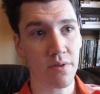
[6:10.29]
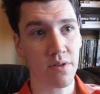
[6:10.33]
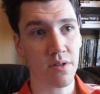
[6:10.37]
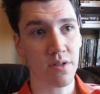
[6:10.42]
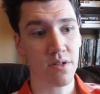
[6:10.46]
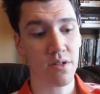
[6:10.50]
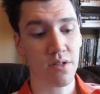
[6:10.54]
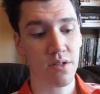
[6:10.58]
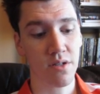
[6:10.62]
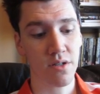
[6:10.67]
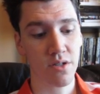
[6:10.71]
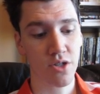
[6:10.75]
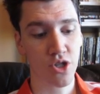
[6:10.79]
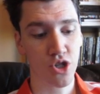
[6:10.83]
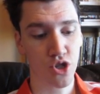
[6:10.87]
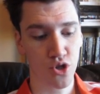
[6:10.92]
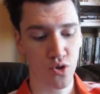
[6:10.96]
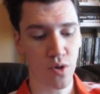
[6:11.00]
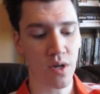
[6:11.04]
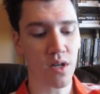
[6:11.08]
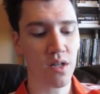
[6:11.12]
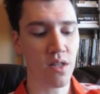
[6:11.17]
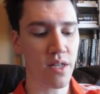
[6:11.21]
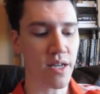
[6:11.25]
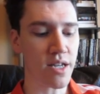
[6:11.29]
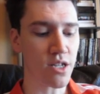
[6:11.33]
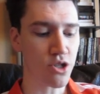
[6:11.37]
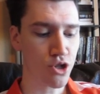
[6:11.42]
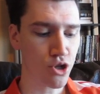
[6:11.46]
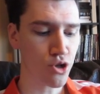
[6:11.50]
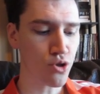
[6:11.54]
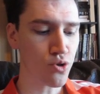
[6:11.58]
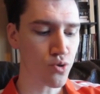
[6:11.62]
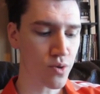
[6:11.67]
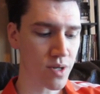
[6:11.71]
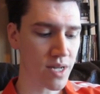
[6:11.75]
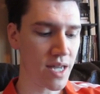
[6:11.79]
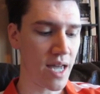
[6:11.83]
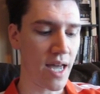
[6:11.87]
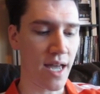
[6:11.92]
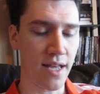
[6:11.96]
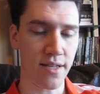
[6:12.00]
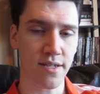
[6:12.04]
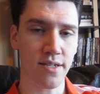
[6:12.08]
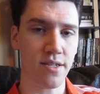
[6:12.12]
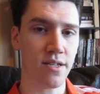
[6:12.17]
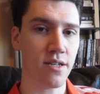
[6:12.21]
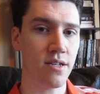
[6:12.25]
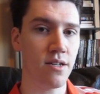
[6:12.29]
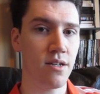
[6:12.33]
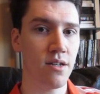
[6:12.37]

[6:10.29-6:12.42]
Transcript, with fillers: Tina Turner, Ricky Martin,